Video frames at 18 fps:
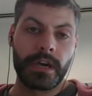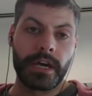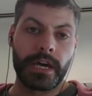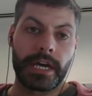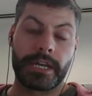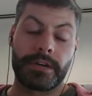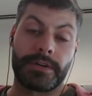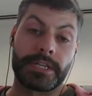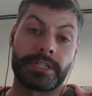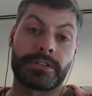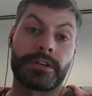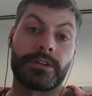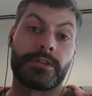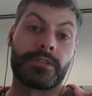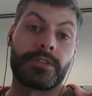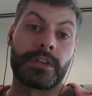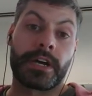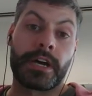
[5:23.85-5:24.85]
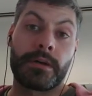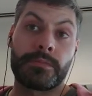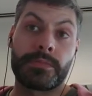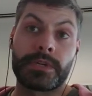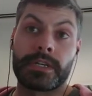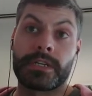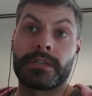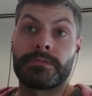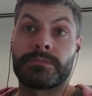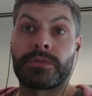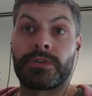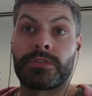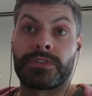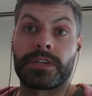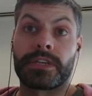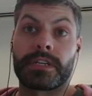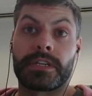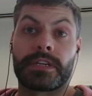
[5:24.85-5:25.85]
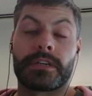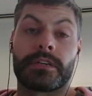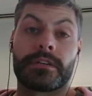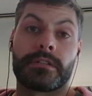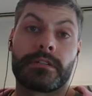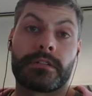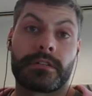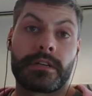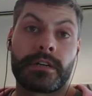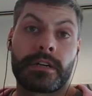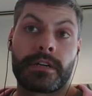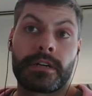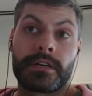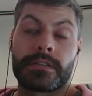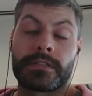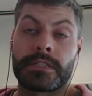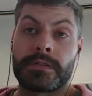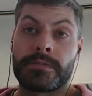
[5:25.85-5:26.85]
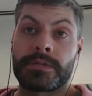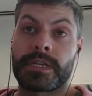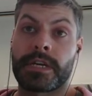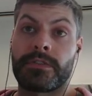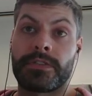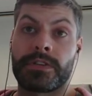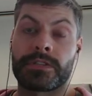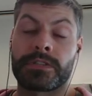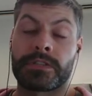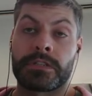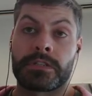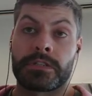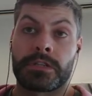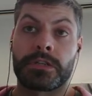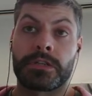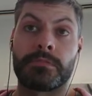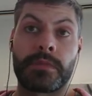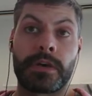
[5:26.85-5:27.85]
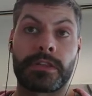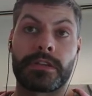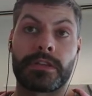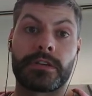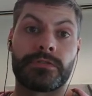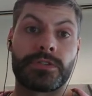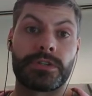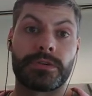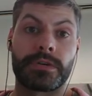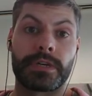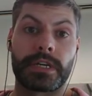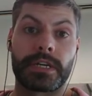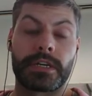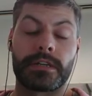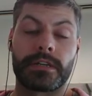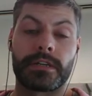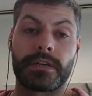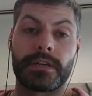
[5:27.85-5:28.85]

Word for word: Anyway, so the company Prothena seems to have this good method of doing it,